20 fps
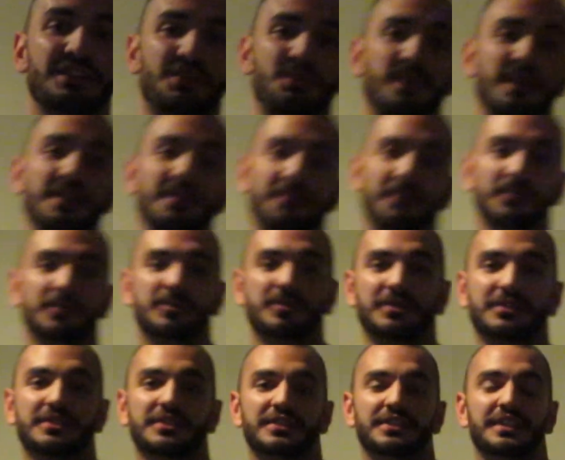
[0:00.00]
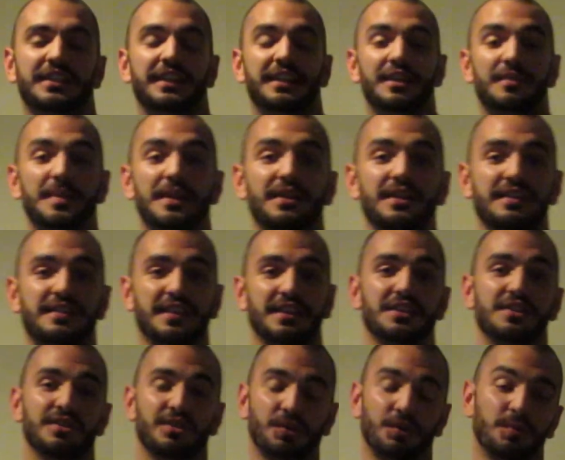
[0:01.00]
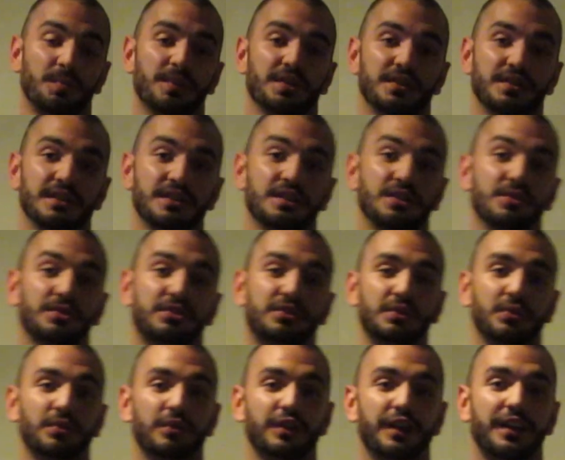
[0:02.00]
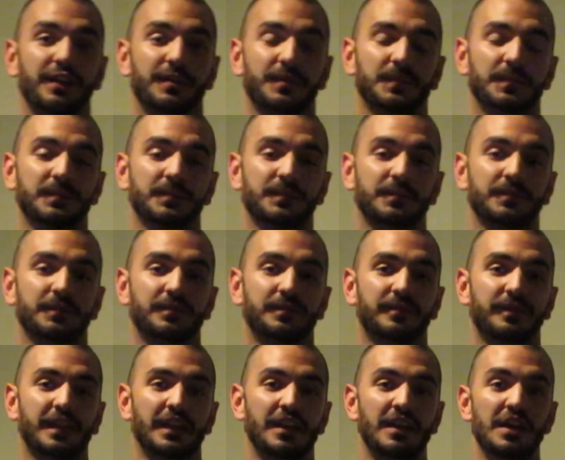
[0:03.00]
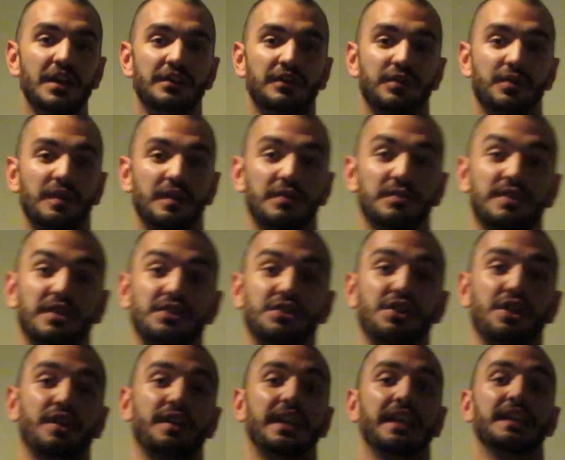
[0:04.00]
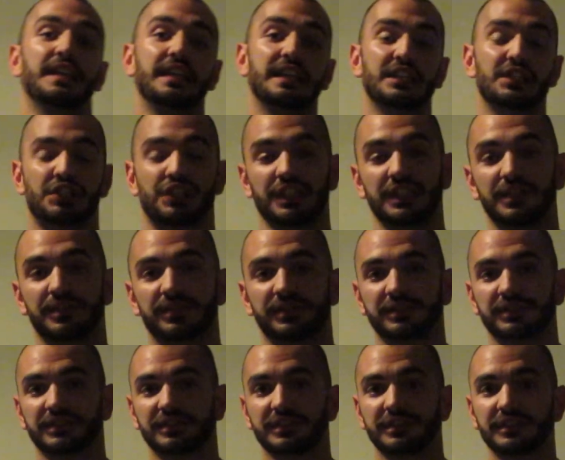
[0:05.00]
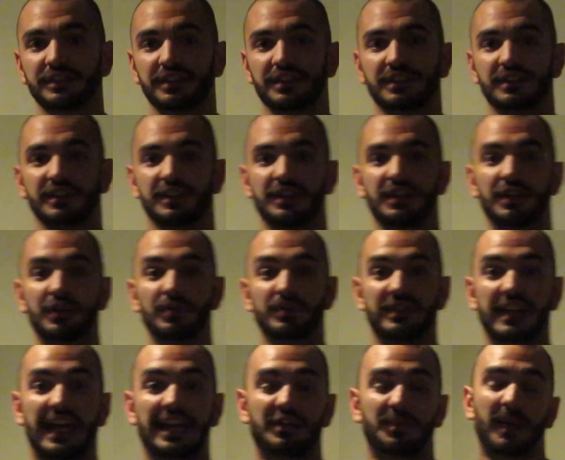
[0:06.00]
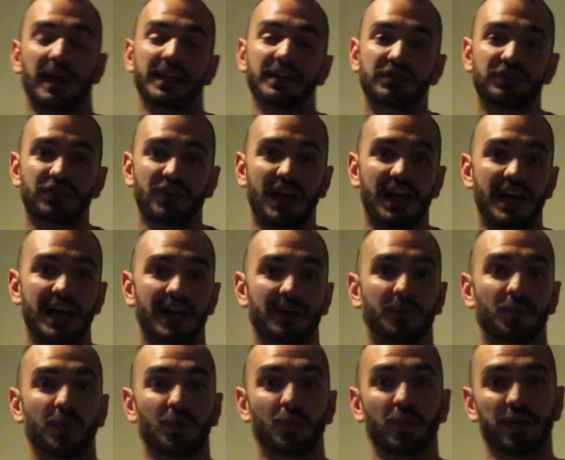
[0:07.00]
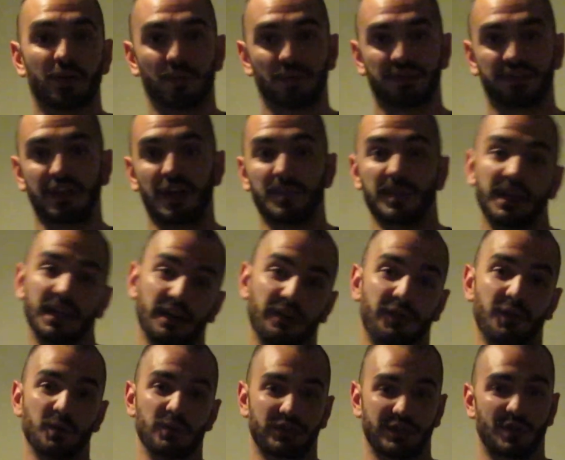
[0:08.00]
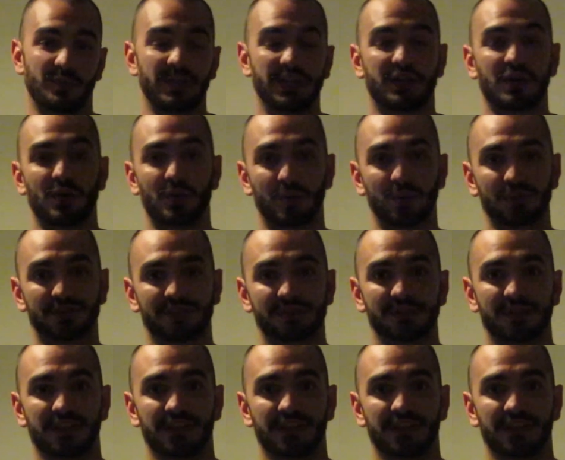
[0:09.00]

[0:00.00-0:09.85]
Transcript: Schwafel, and I'm here to tell you a little story. So there's this young Indian chief who was asked by his tribe when winter was coming and if it was going to be cold.